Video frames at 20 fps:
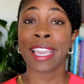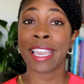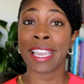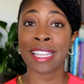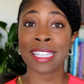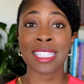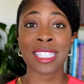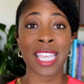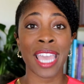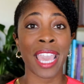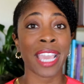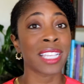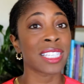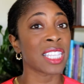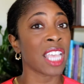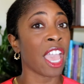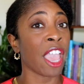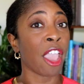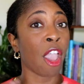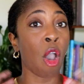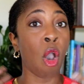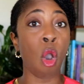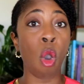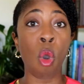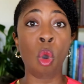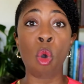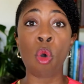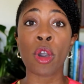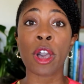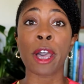It takes a
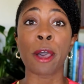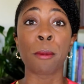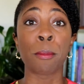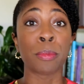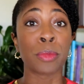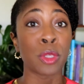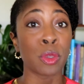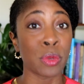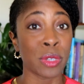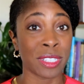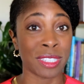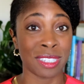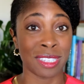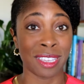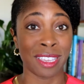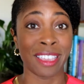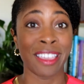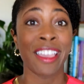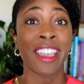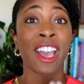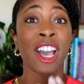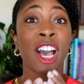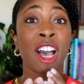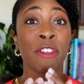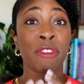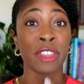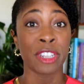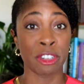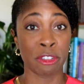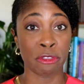whole community
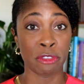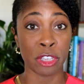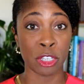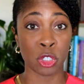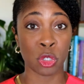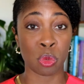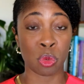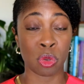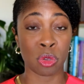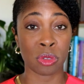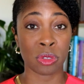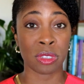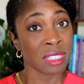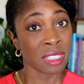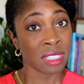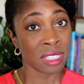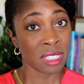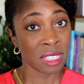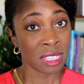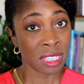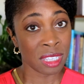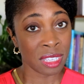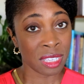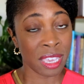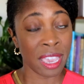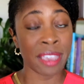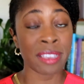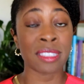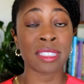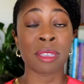of individuals.
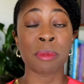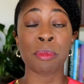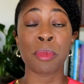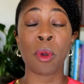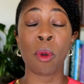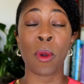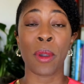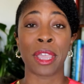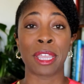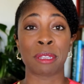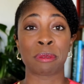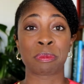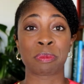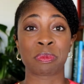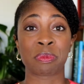Case in point,